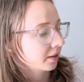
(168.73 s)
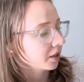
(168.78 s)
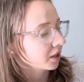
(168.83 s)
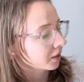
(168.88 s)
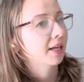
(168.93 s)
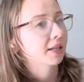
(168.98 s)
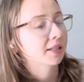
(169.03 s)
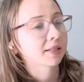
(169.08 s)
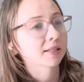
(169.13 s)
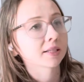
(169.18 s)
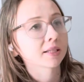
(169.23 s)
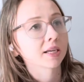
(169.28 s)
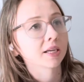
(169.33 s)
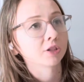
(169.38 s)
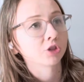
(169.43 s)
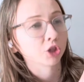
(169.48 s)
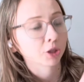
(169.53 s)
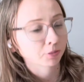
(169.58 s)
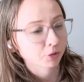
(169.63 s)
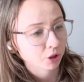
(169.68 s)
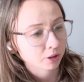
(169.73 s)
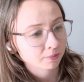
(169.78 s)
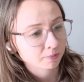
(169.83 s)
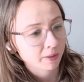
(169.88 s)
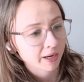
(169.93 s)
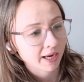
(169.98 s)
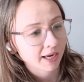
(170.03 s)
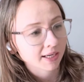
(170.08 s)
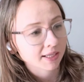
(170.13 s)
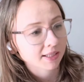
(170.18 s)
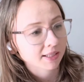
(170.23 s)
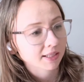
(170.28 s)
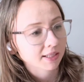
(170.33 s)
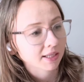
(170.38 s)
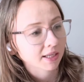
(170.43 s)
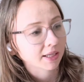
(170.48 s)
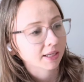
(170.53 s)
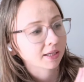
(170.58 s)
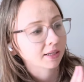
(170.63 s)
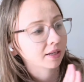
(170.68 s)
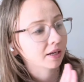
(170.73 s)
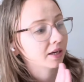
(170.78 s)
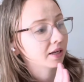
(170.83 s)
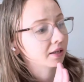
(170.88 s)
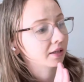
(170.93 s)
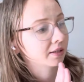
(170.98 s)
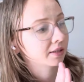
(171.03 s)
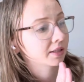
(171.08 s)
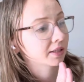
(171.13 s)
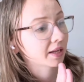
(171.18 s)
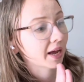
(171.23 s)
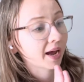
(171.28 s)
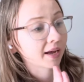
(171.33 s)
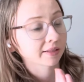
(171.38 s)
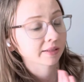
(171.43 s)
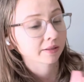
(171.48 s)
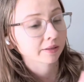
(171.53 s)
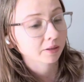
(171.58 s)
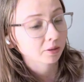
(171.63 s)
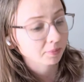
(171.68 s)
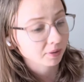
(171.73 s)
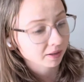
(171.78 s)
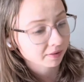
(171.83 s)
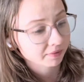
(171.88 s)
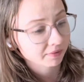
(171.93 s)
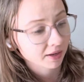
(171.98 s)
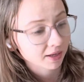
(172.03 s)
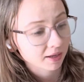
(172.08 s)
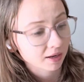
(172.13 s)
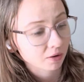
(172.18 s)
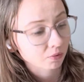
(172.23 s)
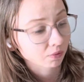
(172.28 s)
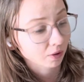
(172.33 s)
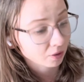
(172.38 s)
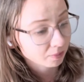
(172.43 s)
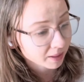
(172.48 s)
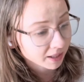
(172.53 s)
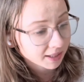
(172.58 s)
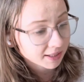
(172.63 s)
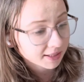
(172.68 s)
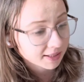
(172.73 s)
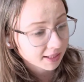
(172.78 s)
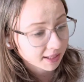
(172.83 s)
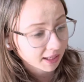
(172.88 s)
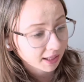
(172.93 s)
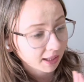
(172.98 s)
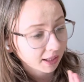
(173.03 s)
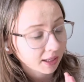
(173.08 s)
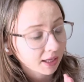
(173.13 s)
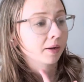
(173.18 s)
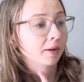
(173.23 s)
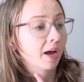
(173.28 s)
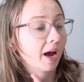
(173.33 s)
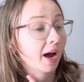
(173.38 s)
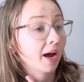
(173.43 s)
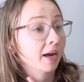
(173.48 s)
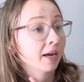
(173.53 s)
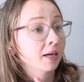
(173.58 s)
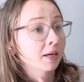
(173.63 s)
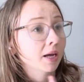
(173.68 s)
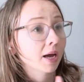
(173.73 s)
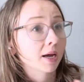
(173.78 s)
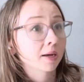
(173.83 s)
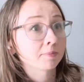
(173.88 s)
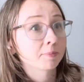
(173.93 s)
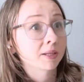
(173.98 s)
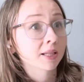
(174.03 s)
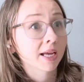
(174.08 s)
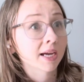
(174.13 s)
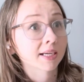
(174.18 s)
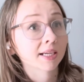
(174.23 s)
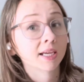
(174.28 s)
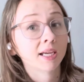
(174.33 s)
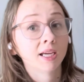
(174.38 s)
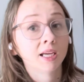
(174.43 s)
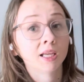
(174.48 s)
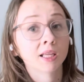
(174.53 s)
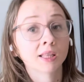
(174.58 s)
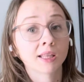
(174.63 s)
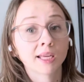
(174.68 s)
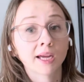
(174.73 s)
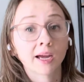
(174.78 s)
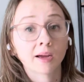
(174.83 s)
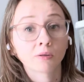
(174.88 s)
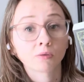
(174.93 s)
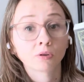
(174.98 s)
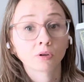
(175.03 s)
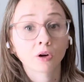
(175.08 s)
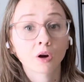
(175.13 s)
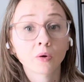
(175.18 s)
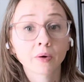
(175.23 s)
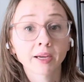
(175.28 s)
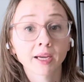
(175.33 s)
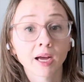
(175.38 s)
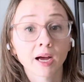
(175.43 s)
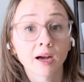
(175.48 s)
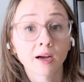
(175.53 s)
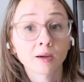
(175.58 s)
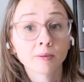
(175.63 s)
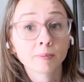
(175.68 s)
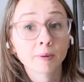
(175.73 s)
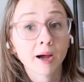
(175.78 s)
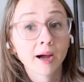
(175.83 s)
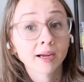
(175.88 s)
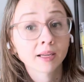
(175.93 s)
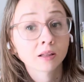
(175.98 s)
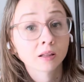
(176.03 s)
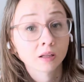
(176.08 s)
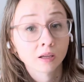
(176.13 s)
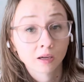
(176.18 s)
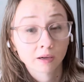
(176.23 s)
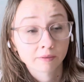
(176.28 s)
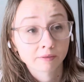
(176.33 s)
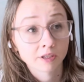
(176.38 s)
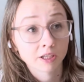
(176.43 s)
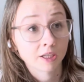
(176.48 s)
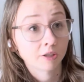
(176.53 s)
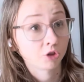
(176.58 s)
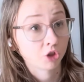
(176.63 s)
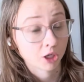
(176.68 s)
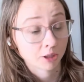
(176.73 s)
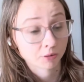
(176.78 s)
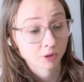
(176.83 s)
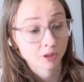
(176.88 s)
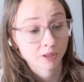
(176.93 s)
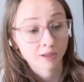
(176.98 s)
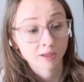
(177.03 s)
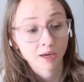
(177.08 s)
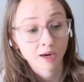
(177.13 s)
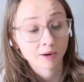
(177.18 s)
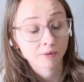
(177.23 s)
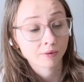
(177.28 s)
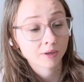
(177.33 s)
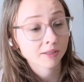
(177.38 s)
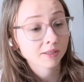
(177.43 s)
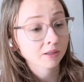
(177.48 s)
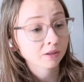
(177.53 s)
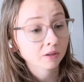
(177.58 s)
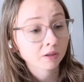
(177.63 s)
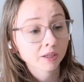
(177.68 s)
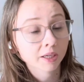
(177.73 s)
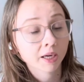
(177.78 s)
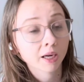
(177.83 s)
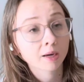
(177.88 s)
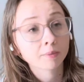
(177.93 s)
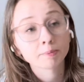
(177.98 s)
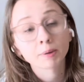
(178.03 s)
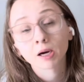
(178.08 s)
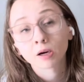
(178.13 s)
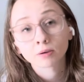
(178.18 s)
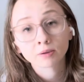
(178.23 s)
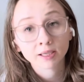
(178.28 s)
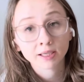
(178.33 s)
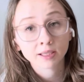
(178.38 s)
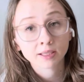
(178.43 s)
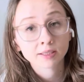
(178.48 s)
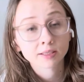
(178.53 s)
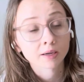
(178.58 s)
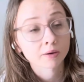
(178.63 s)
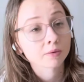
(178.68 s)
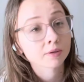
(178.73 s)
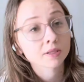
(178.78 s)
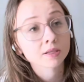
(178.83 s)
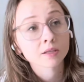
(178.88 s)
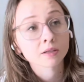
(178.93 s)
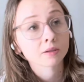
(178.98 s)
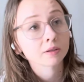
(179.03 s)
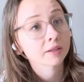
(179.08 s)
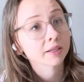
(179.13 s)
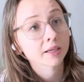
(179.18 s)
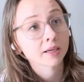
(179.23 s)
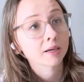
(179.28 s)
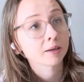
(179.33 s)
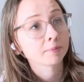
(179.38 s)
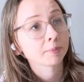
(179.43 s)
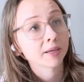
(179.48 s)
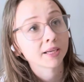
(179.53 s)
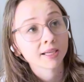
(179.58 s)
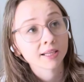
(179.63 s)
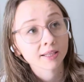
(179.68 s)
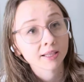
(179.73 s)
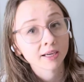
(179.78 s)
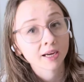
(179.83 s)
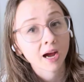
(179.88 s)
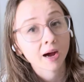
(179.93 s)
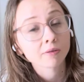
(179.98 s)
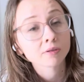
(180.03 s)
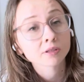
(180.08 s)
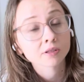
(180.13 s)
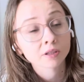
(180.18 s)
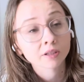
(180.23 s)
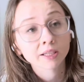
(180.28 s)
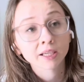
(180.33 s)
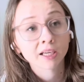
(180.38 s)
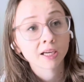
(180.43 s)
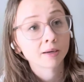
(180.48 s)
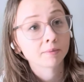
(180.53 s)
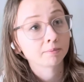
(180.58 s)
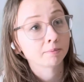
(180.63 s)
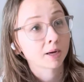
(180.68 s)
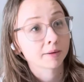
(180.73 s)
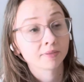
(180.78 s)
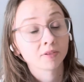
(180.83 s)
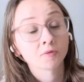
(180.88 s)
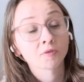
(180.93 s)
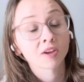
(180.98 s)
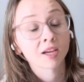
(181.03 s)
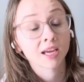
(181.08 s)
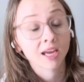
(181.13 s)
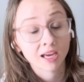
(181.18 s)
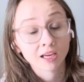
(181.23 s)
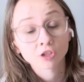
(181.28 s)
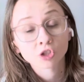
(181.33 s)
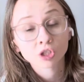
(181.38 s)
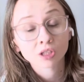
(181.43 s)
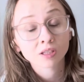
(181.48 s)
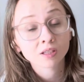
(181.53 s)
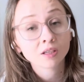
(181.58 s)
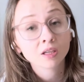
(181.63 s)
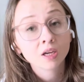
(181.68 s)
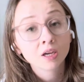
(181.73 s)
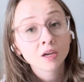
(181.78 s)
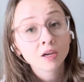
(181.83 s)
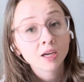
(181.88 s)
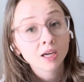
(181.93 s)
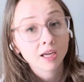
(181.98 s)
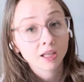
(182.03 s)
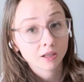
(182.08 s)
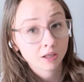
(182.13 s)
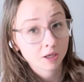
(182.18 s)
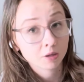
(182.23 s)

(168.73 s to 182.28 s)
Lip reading: It's Egyptian based. It is, has a little bit of romance in it. I have been that kid that growing up, I loved Egyptian. I wasn't looking up ponies. I wasn't looking up anything. I was looking up mummification in the